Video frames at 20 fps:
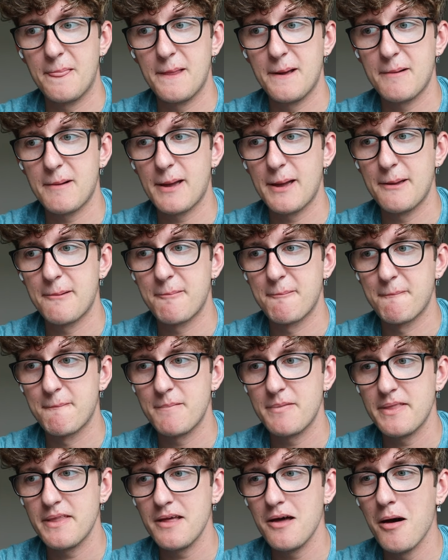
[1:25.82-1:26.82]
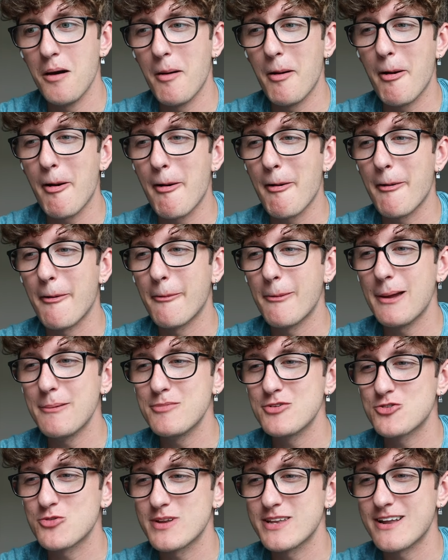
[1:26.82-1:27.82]
Okay. Oh, right
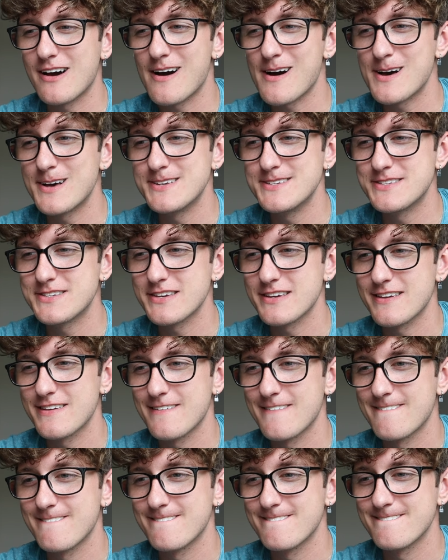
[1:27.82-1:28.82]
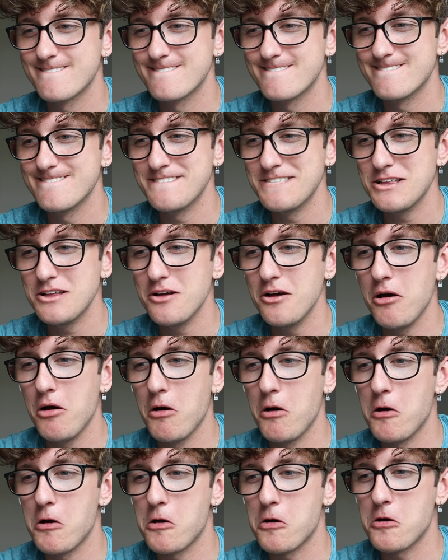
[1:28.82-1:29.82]
between the eyes.
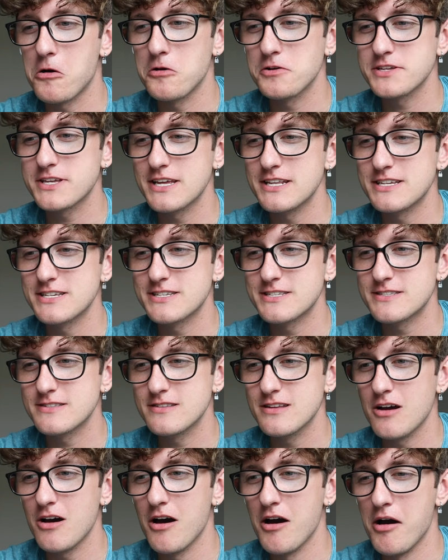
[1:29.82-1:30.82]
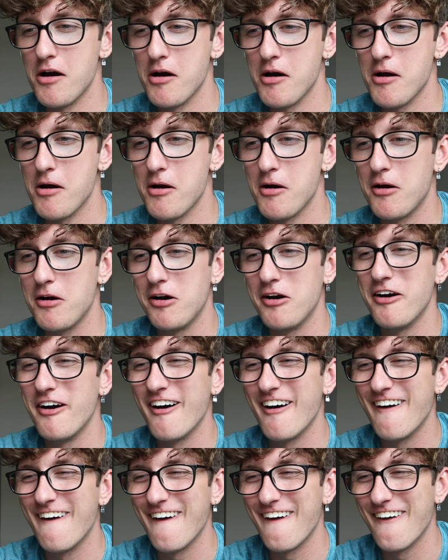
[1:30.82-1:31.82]
Oh, get this.
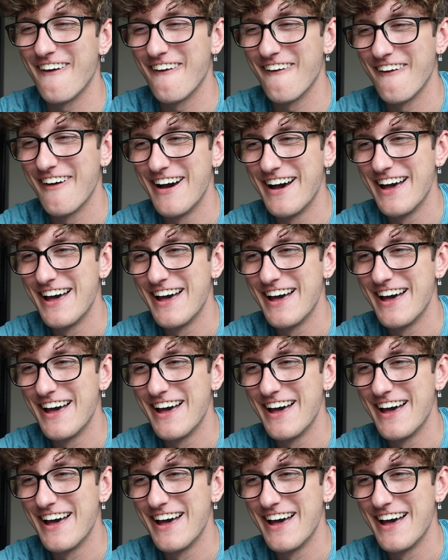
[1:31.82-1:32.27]
Oh,